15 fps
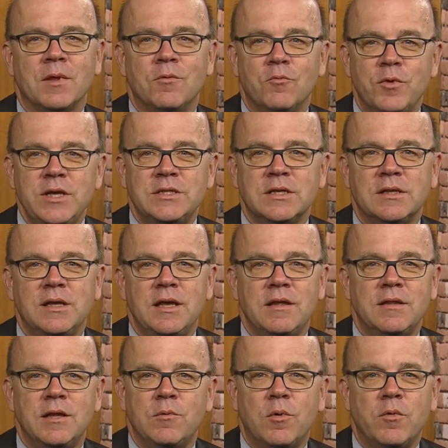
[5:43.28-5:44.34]
Recently,
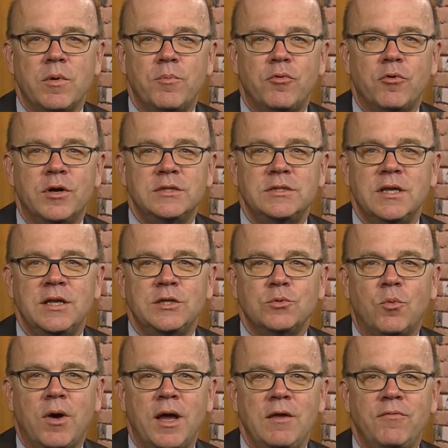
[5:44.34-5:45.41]
there were reports that his
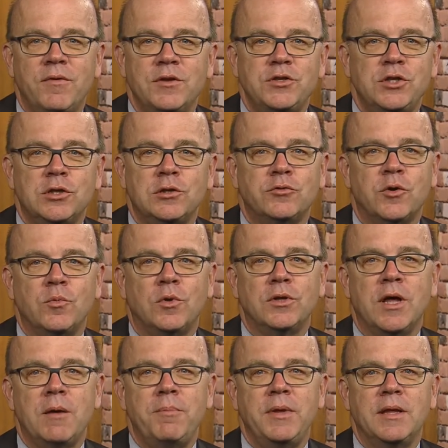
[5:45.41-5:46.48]
wife and children will
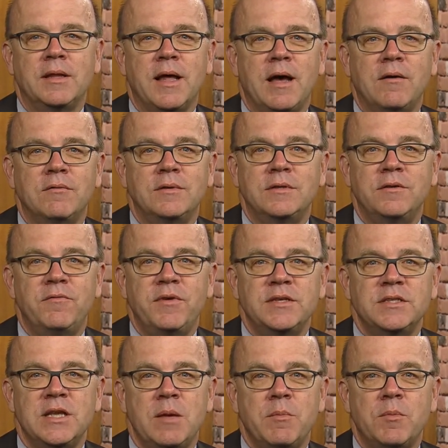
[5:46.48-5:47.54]
not be allowed to
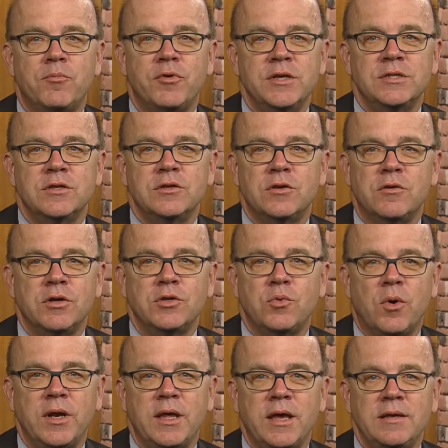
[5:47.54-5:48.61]
visit him in prison during
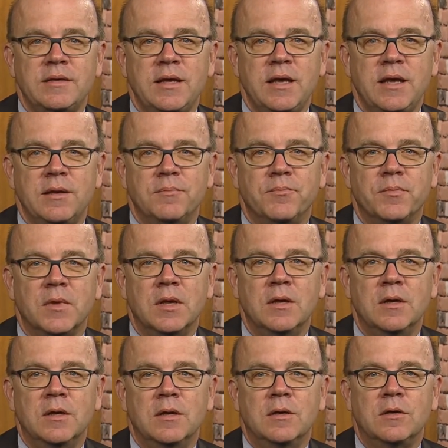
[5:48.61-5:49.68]
2018.
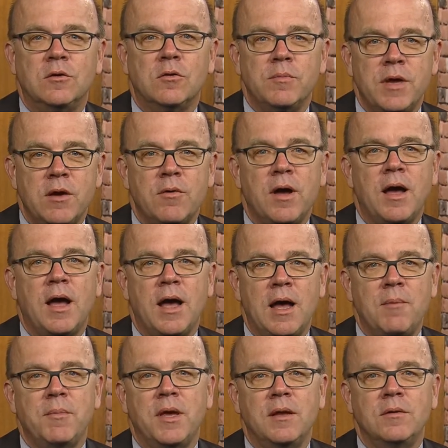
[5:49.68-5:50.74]
Gulmira
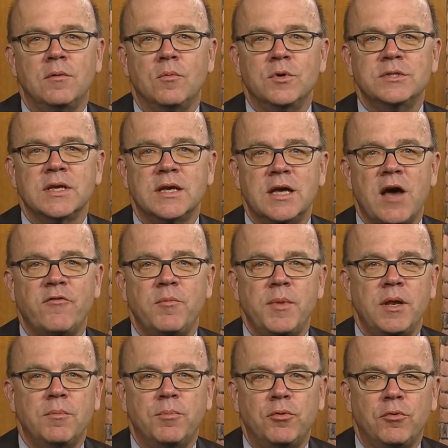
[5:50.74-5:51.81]
Amin was a
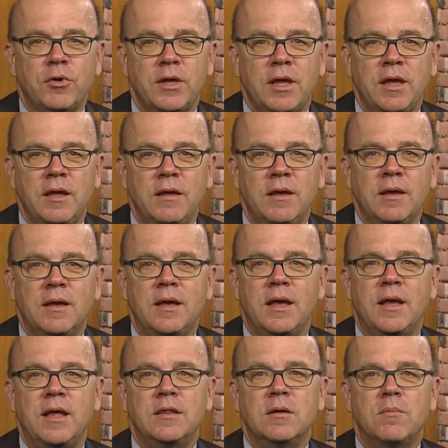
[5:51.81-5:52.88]
government employee
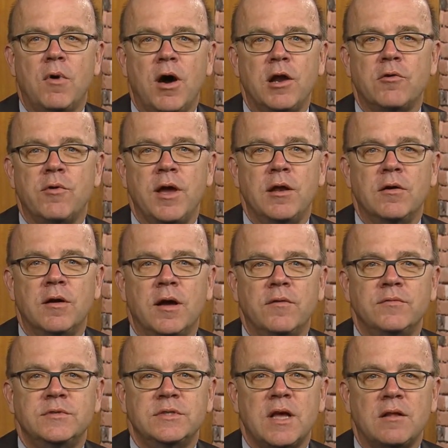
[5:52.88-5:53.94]
and the moderator
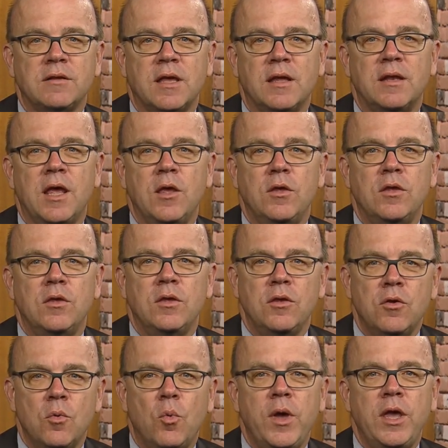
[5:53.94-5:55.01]
of Selkin,
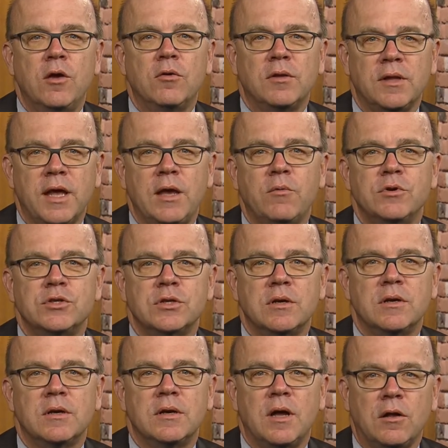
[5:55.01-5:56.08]
a Uyghur language,
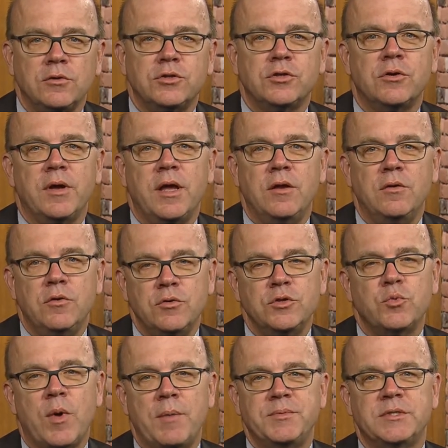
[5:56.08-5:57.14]
culture, and
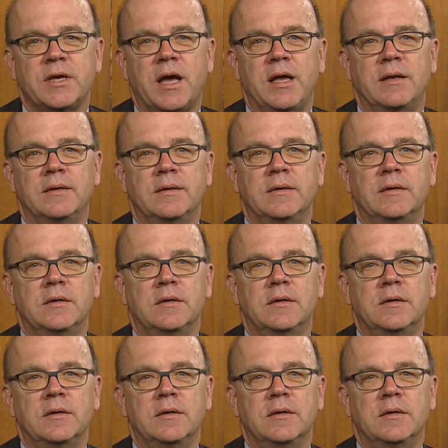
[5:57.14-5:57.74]
news website.